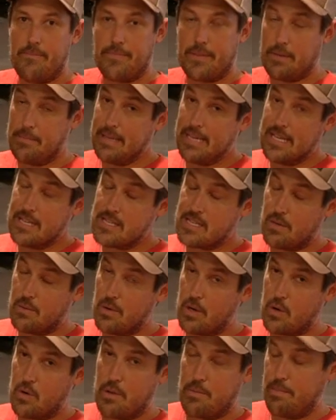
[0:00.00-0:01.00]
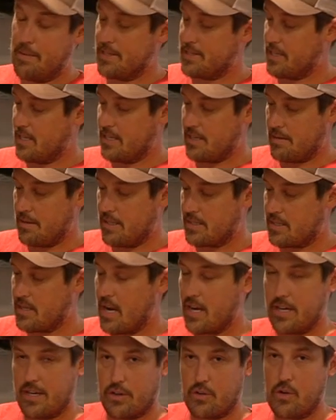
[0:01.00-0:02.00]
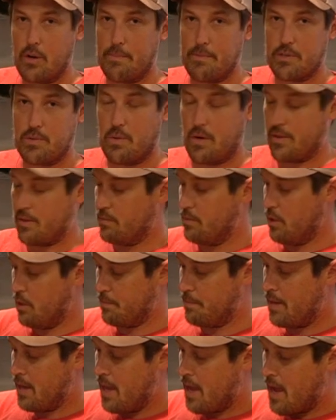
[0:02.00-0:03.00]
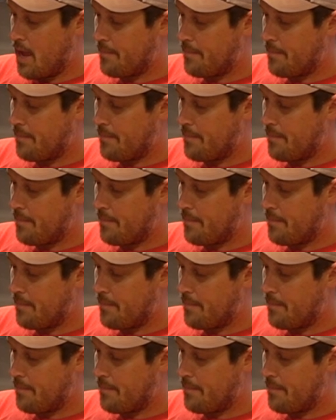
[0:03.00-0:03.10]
It'll be easy to work with, but it's not going to grip as well on the rope.